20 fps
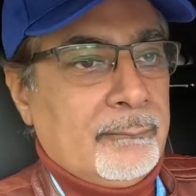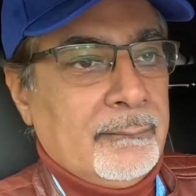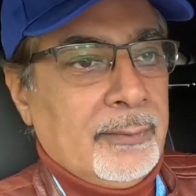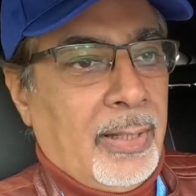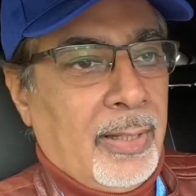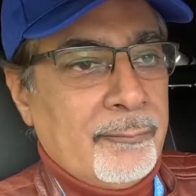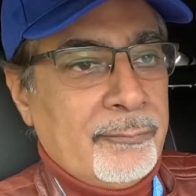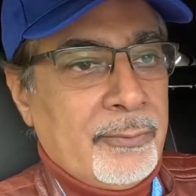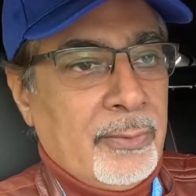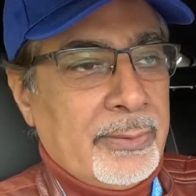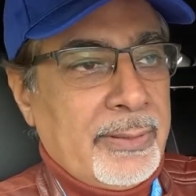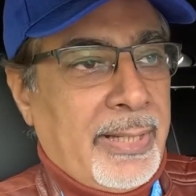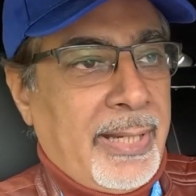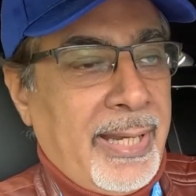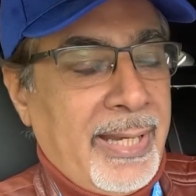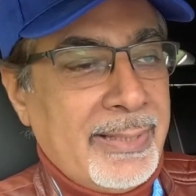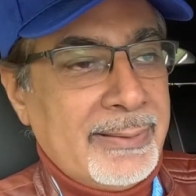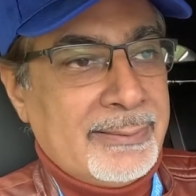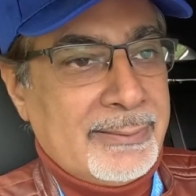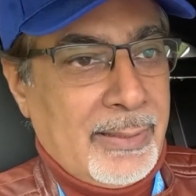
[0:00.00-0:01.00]
I've got a
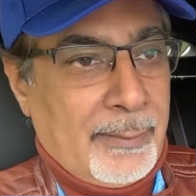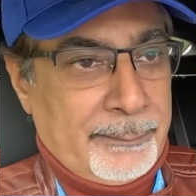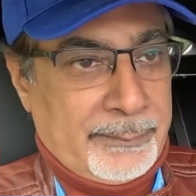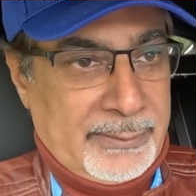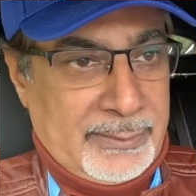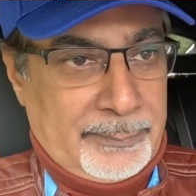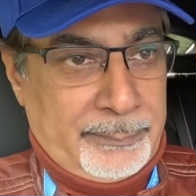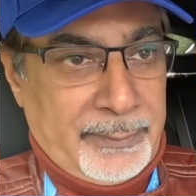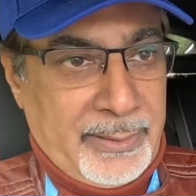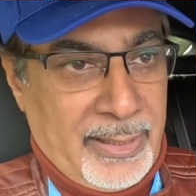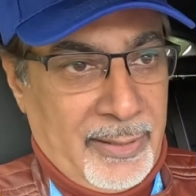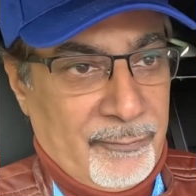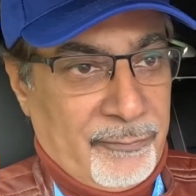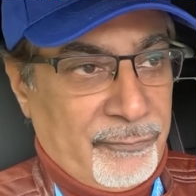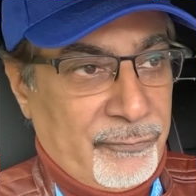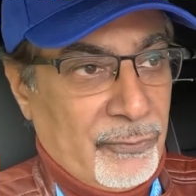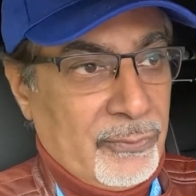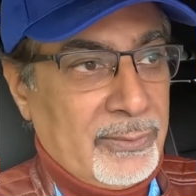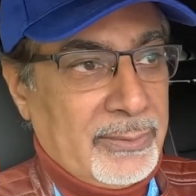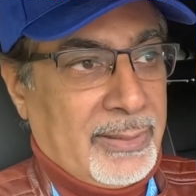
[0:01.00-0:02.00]
heads-up display, a
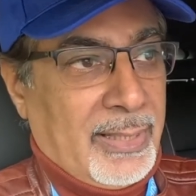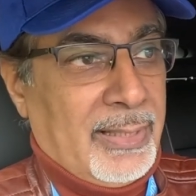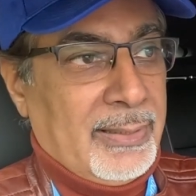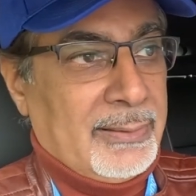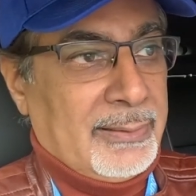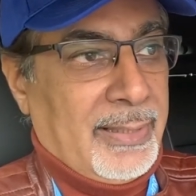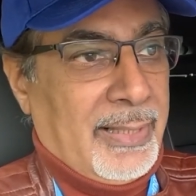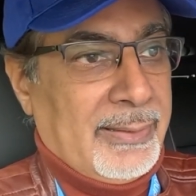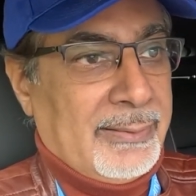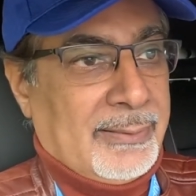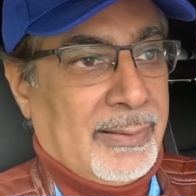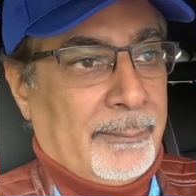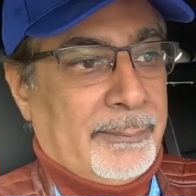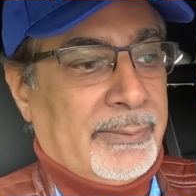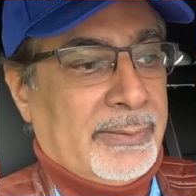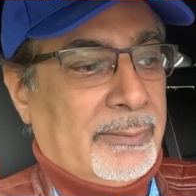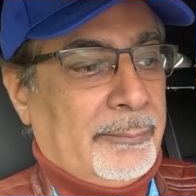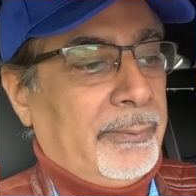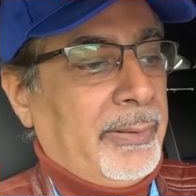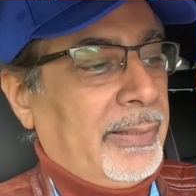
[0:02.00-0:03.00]
full color heads-up
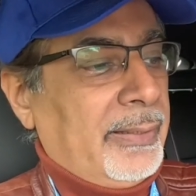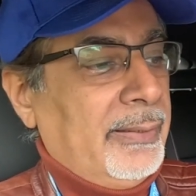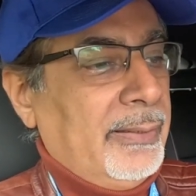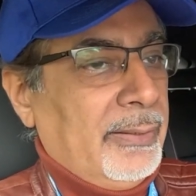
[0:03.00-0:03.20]
display.